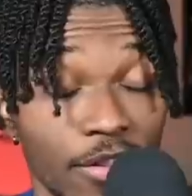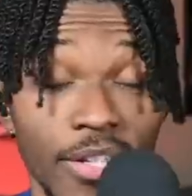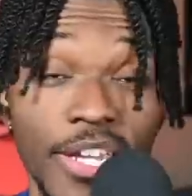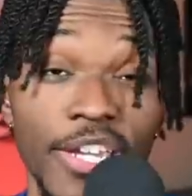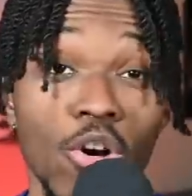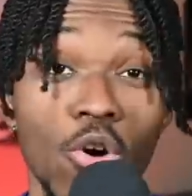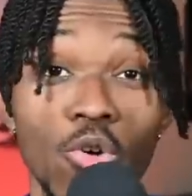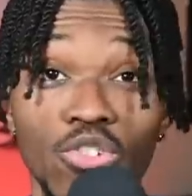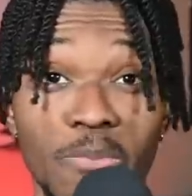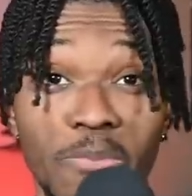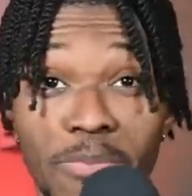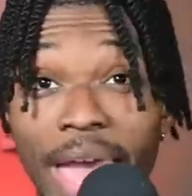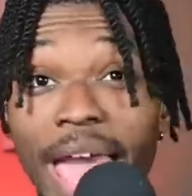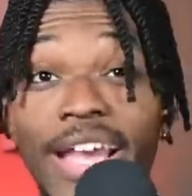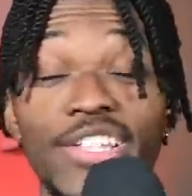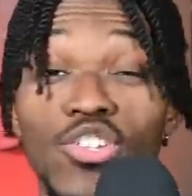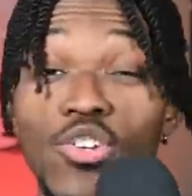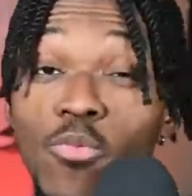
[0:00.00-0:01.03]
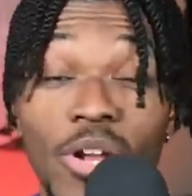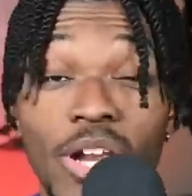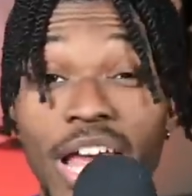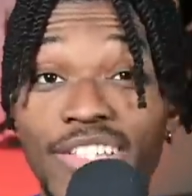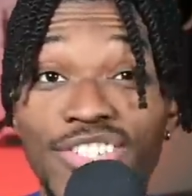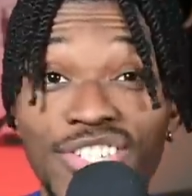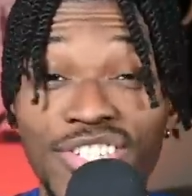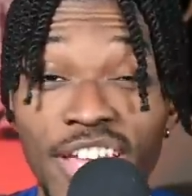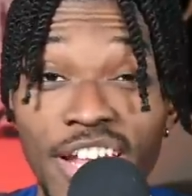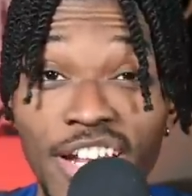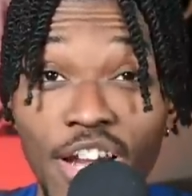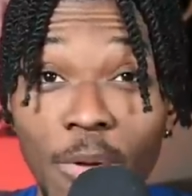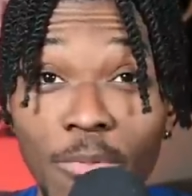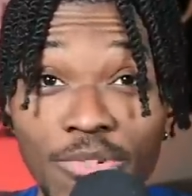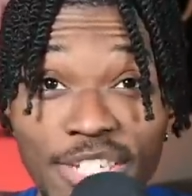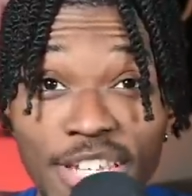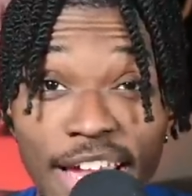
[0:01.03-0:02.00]
It goes back to what I just said a
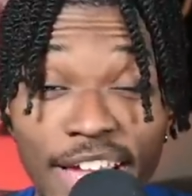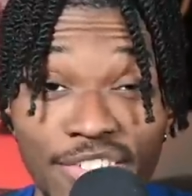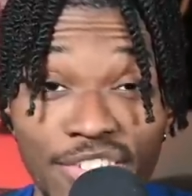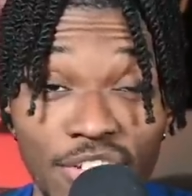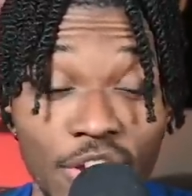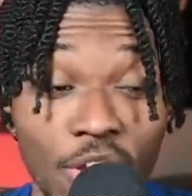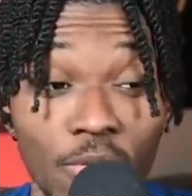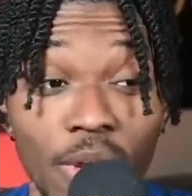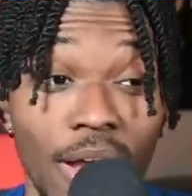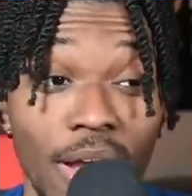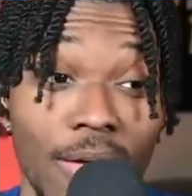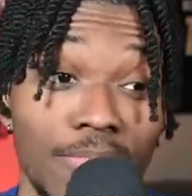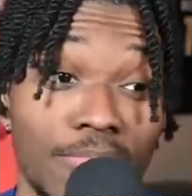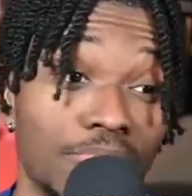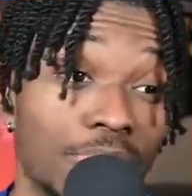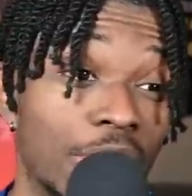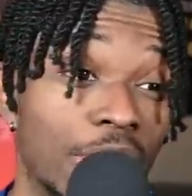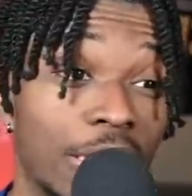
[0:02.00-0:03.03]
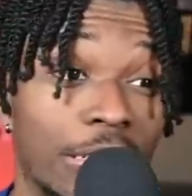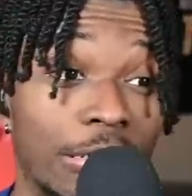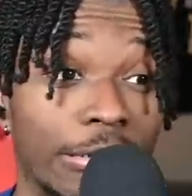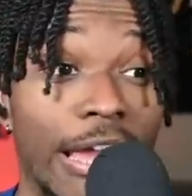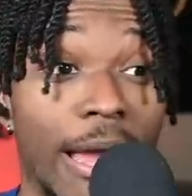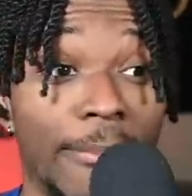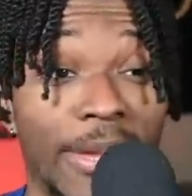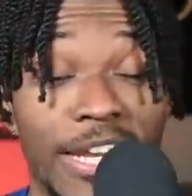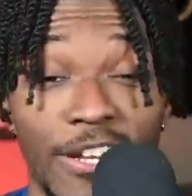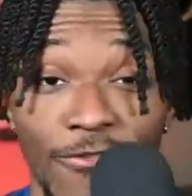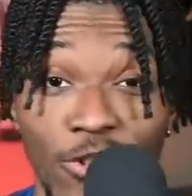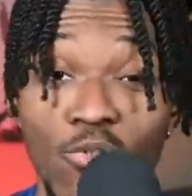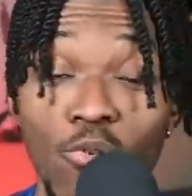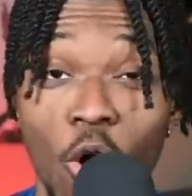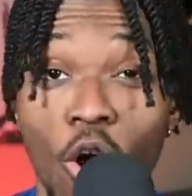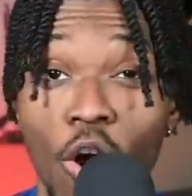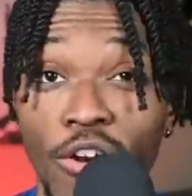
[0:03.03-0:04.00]
couple seconds ago. Um, yeah, I mean, if
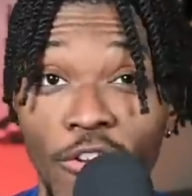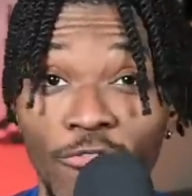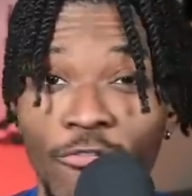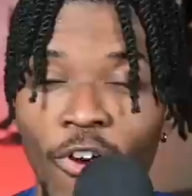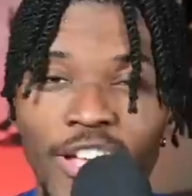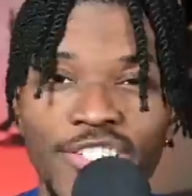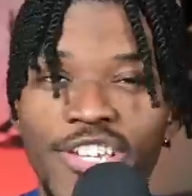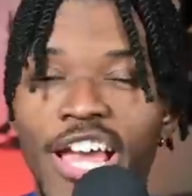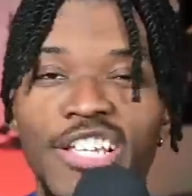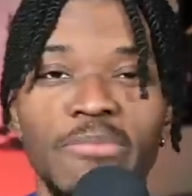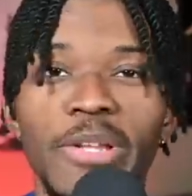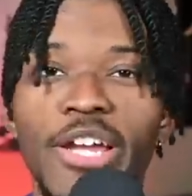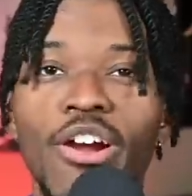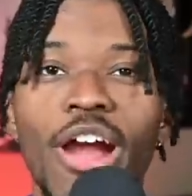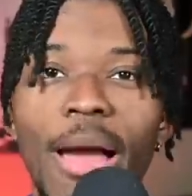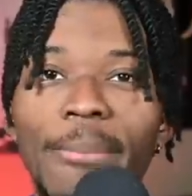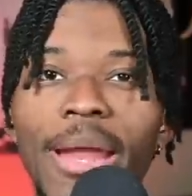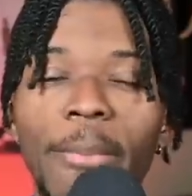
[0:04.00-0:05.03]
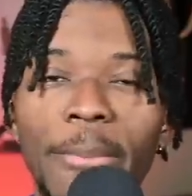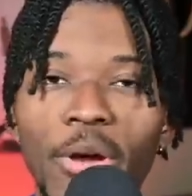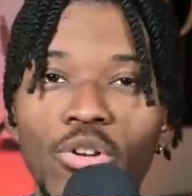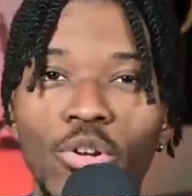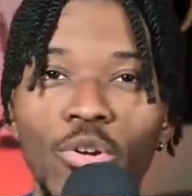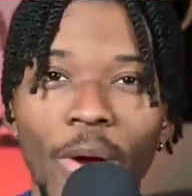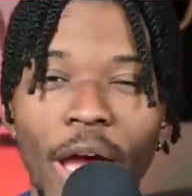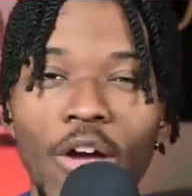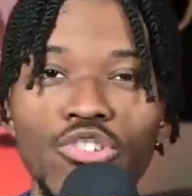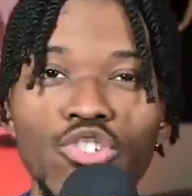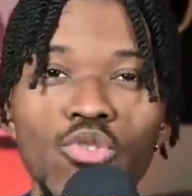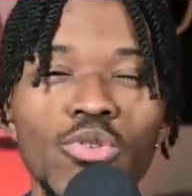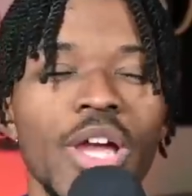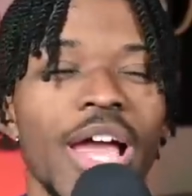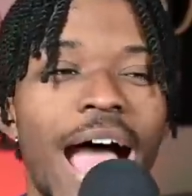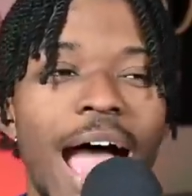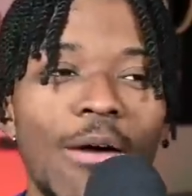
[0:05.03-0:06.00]
you aren't a franchise player, I'm not building around you.
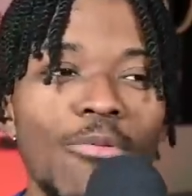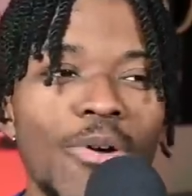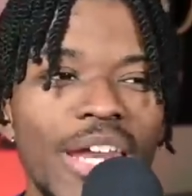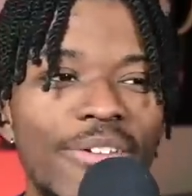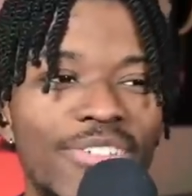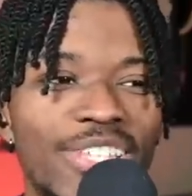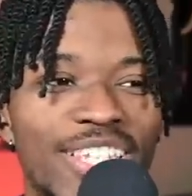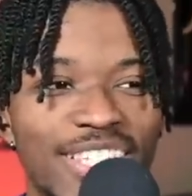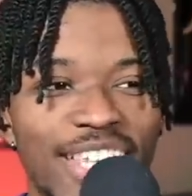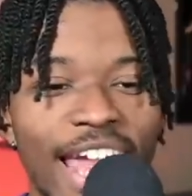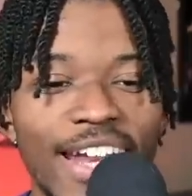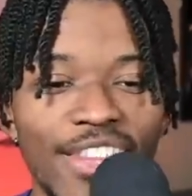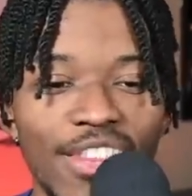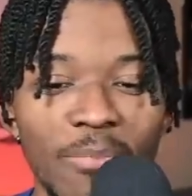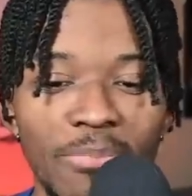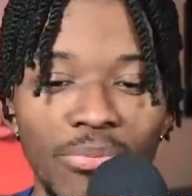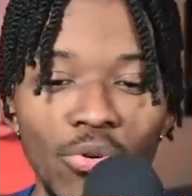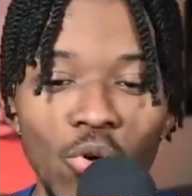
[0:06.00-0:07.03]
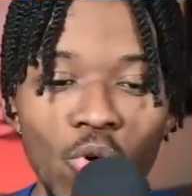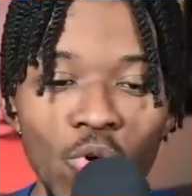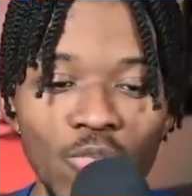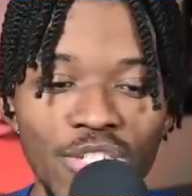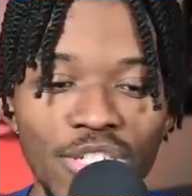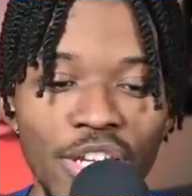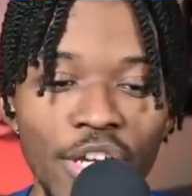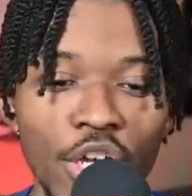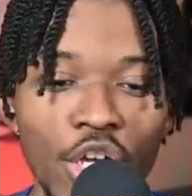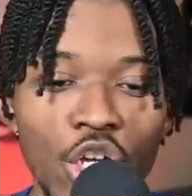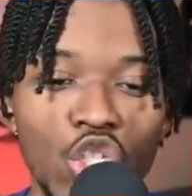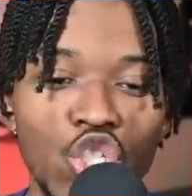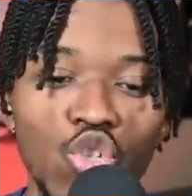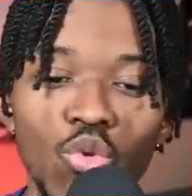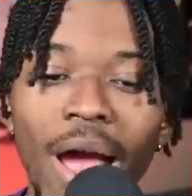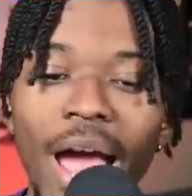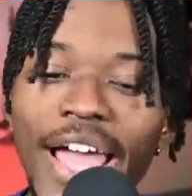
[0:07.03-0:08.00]
I wouldn't even say that the Bulls
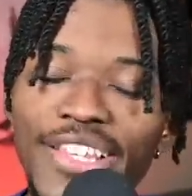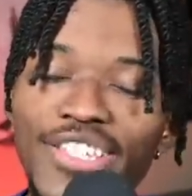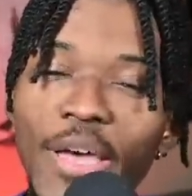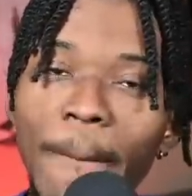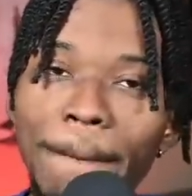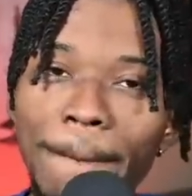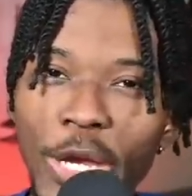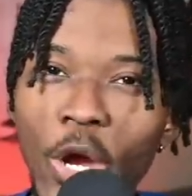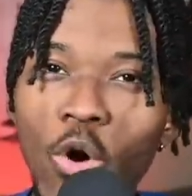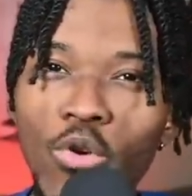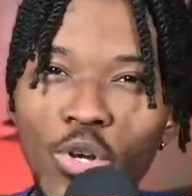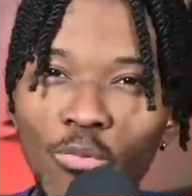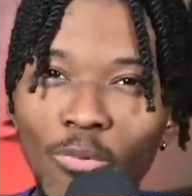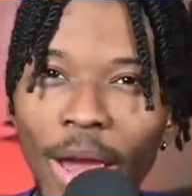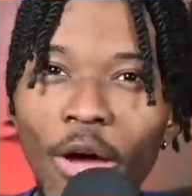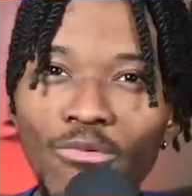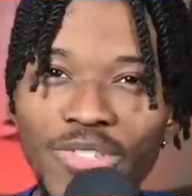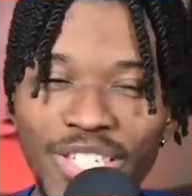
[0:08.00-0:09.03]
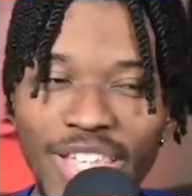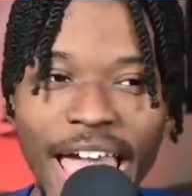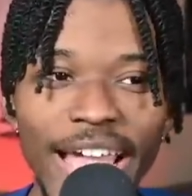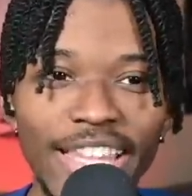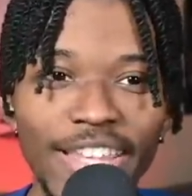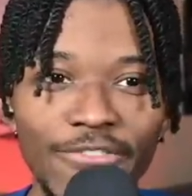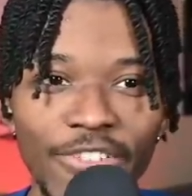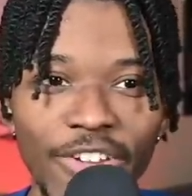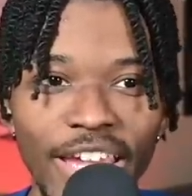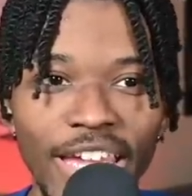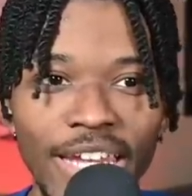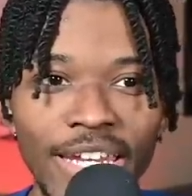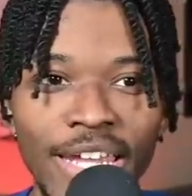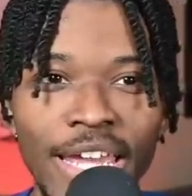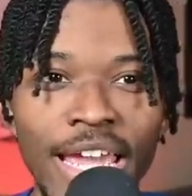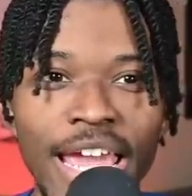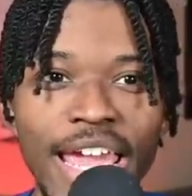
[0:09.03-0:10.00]
try to build around Zach
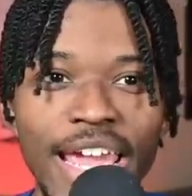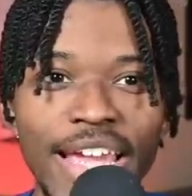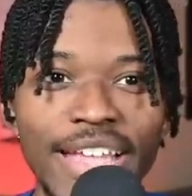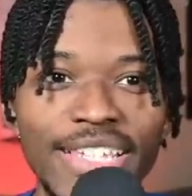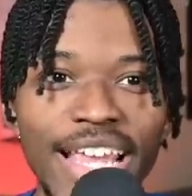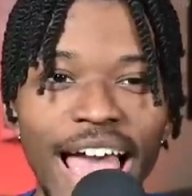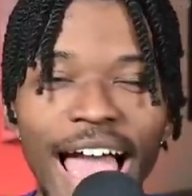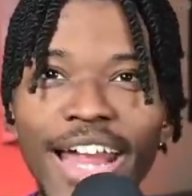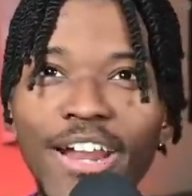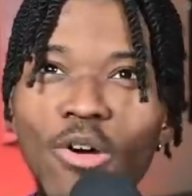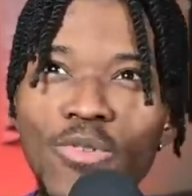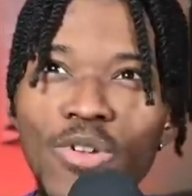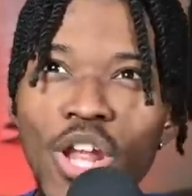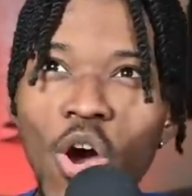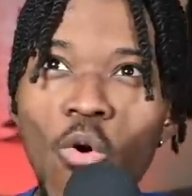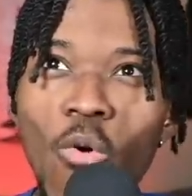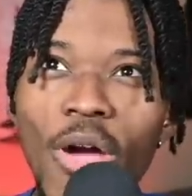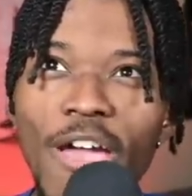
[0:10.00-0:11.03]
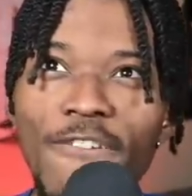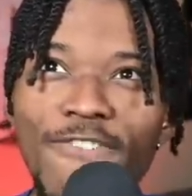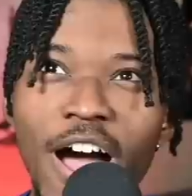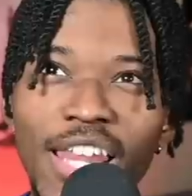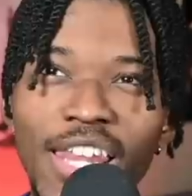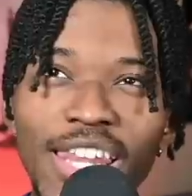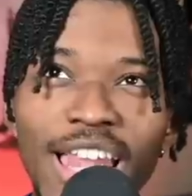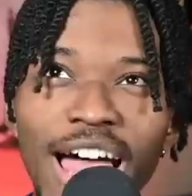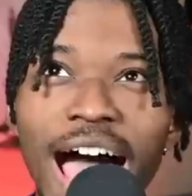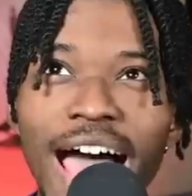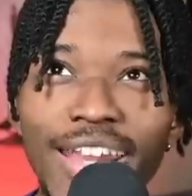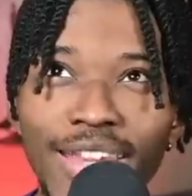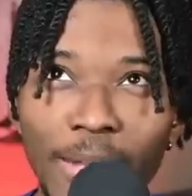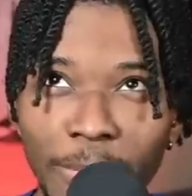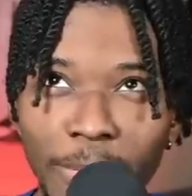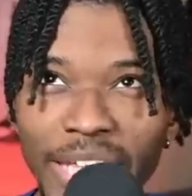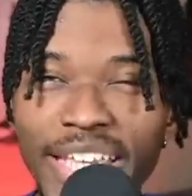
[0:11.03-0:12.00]
LaVine because I don't know if a lot of
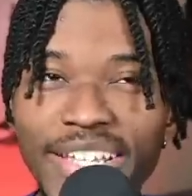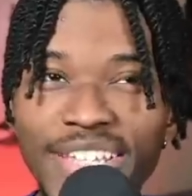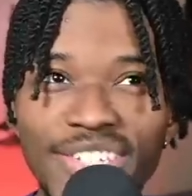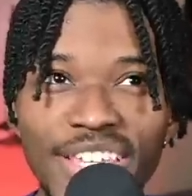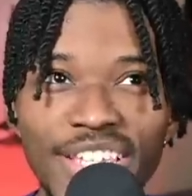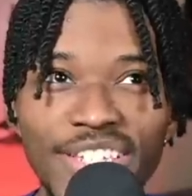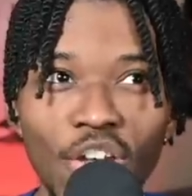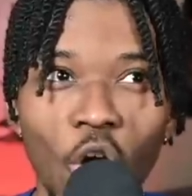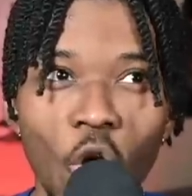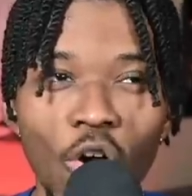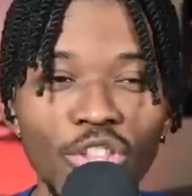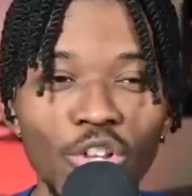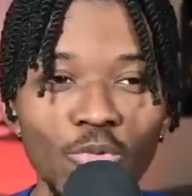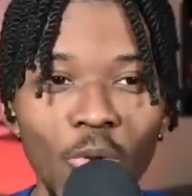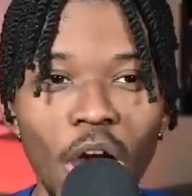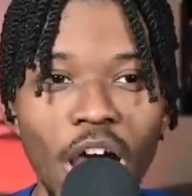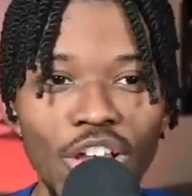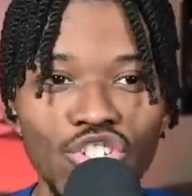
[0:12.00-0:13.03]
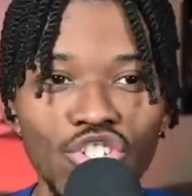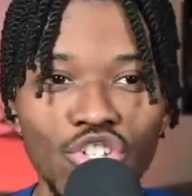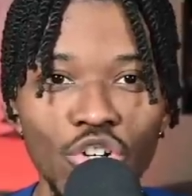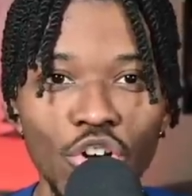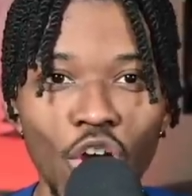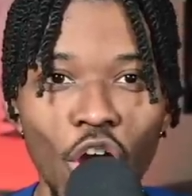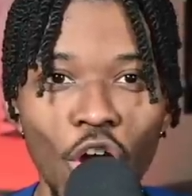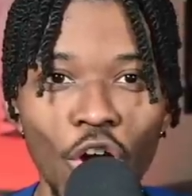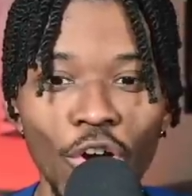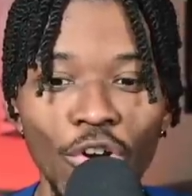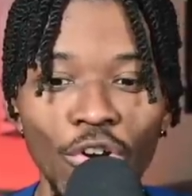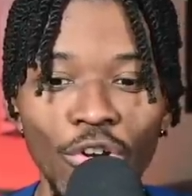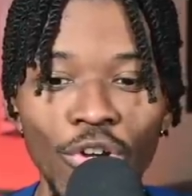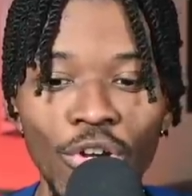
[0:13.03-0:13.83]
the pieces on the roster are